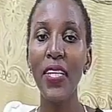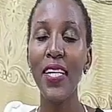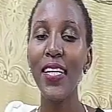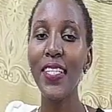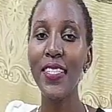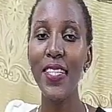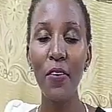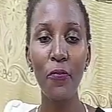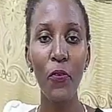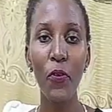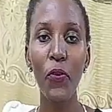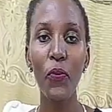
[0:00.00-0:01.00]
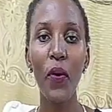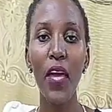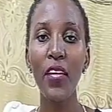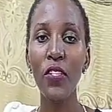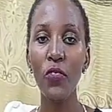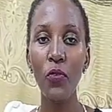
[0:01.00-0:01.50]
He is there for you,
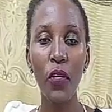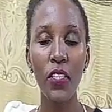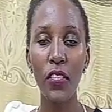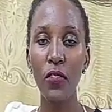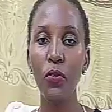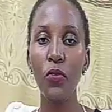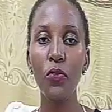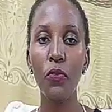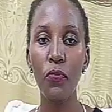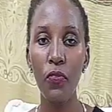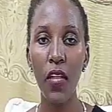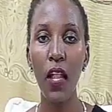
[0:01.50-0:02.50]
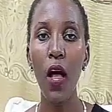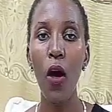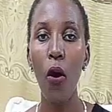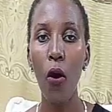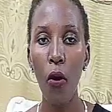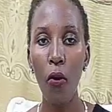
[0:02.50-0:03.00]
and you are just going to feel
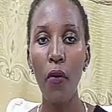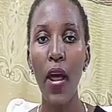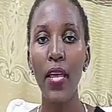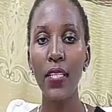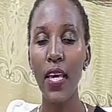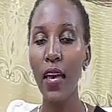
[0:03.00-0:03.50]
alright.